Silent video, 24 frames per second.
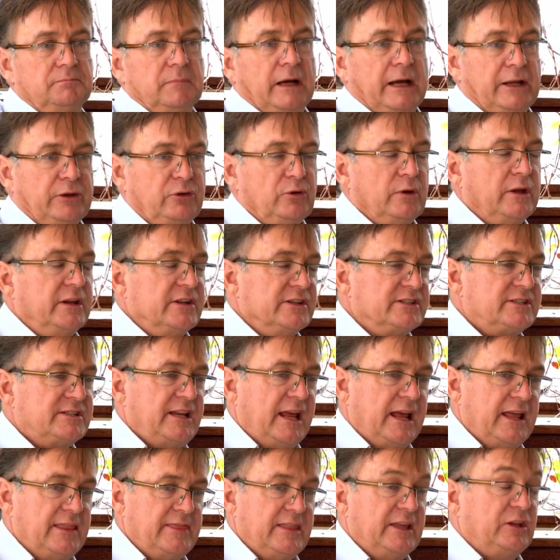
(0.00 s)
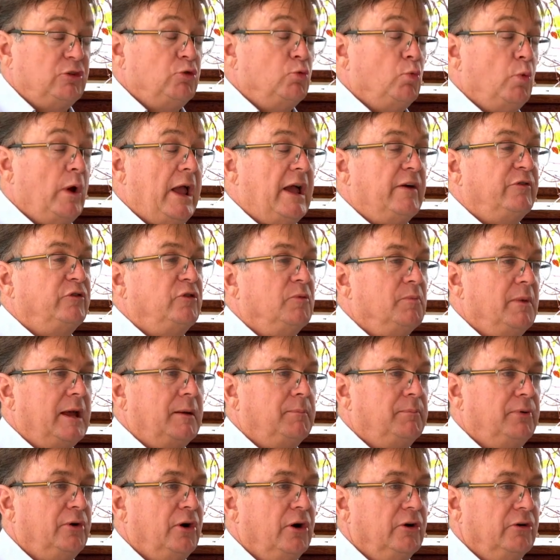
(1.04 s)
I do understand that we have to
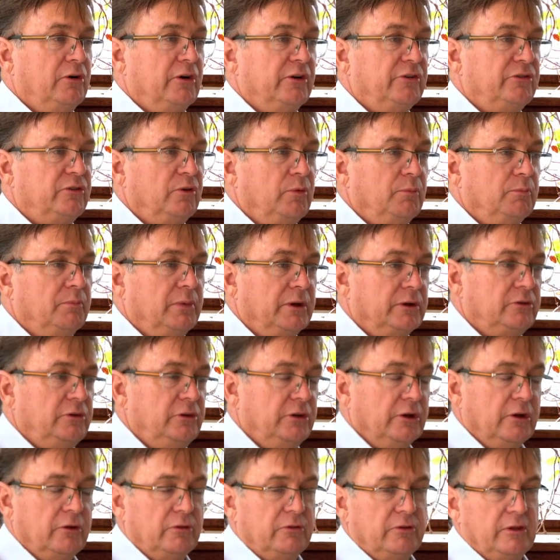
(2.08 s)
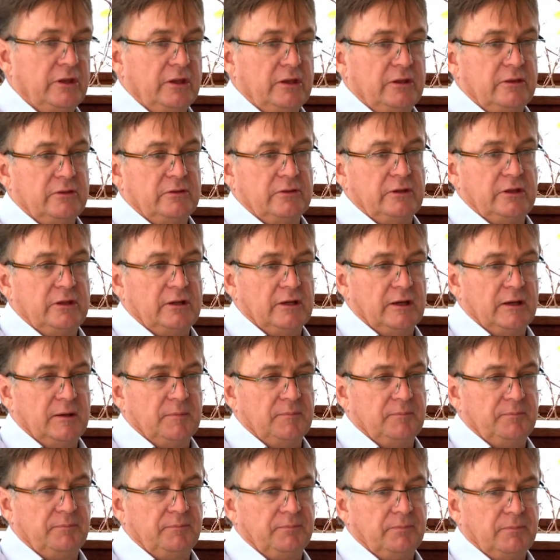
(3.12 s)
make progress, but you know, the
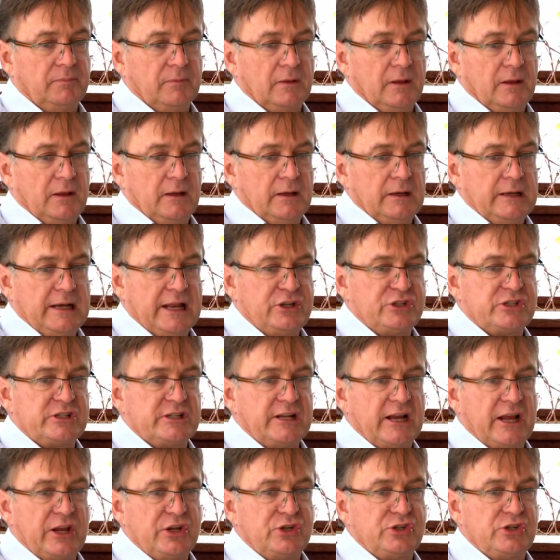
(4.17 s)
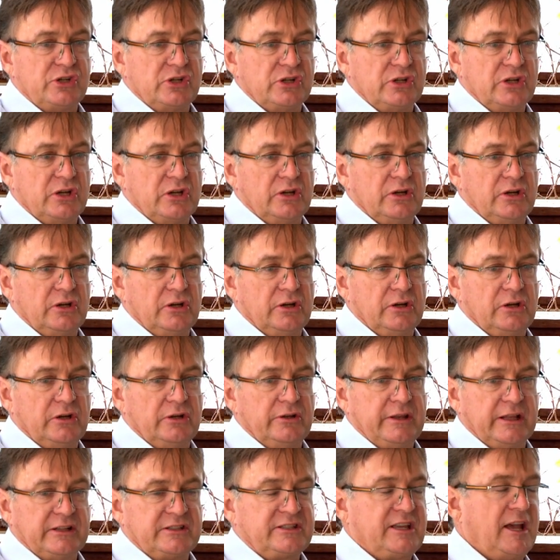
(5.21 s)
legislation
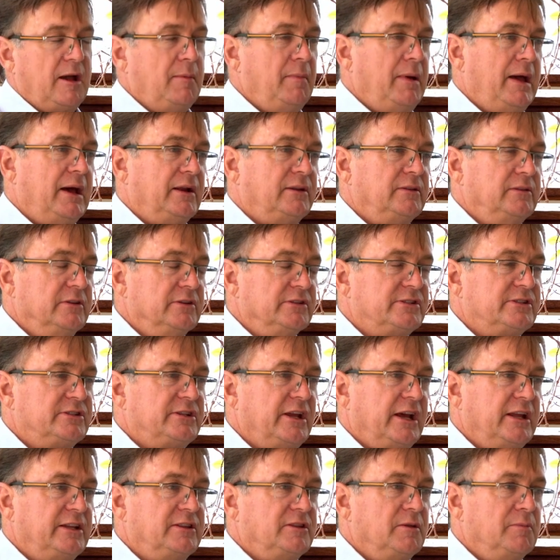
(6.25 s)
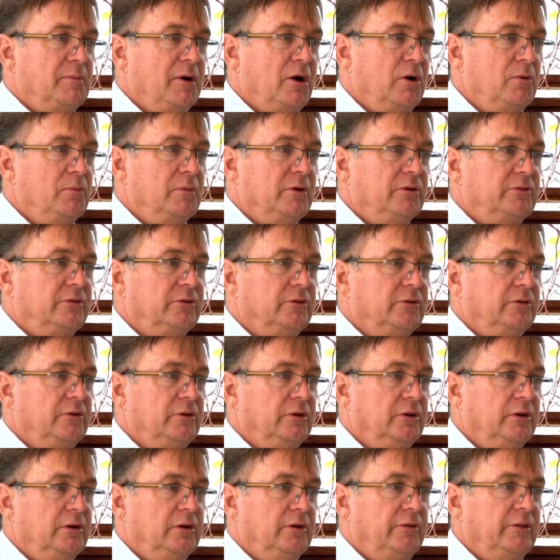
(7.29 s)
that's come out in the state at the moment
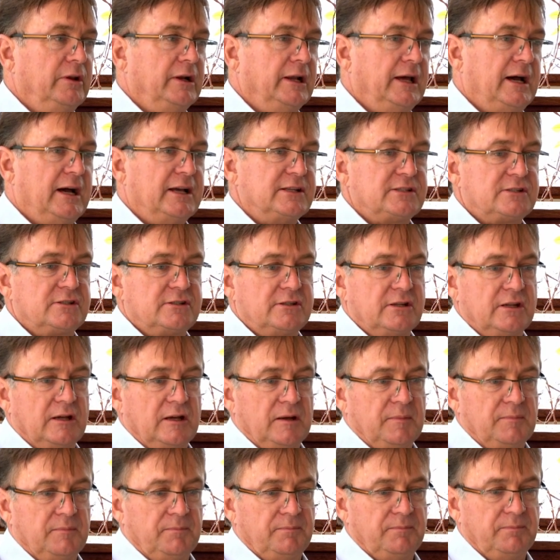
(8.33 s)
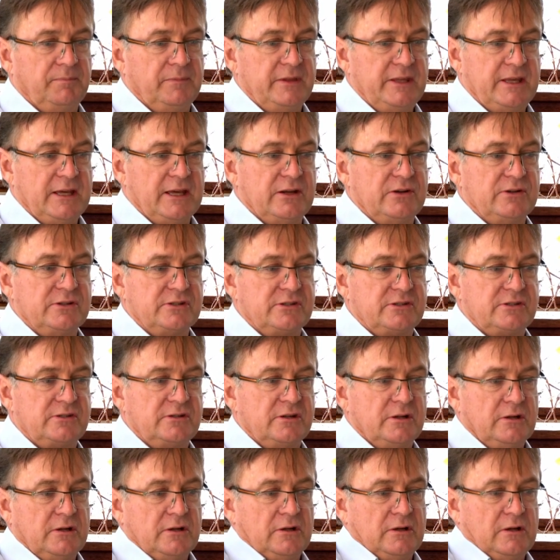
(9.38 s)
in the last year is,
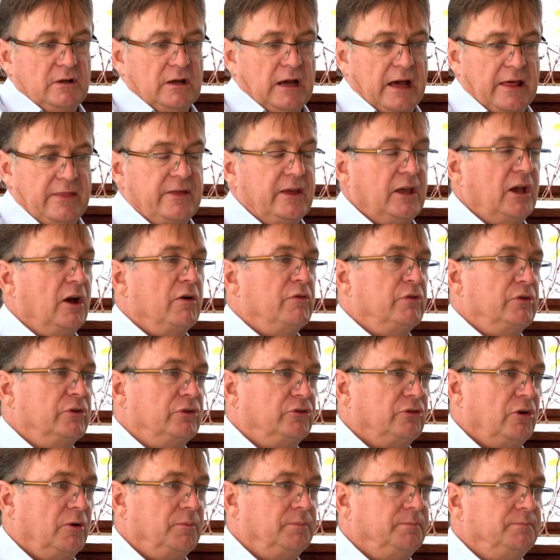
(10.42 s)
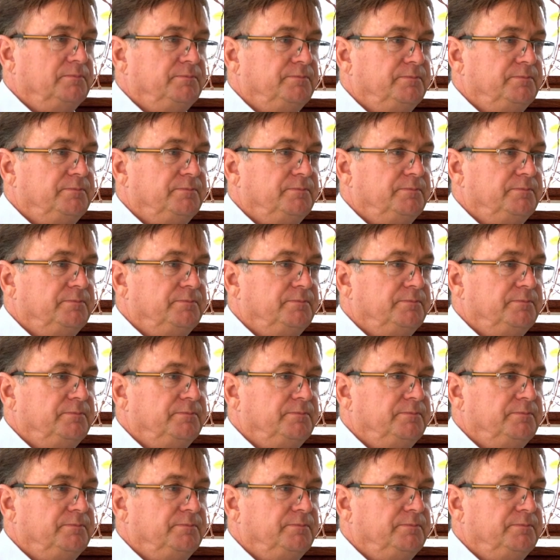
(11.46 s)
I think, over the top.